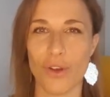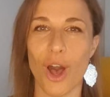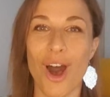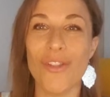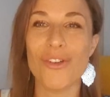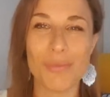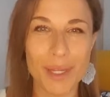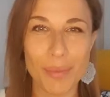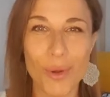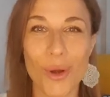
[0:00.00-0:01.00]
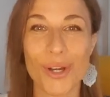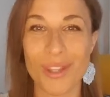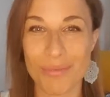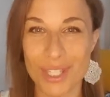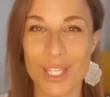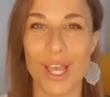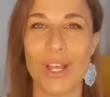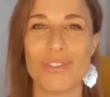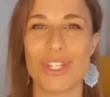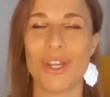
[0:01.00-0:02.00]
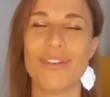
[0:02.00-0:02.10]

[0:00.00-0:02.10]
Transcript: other people or themselves, you know,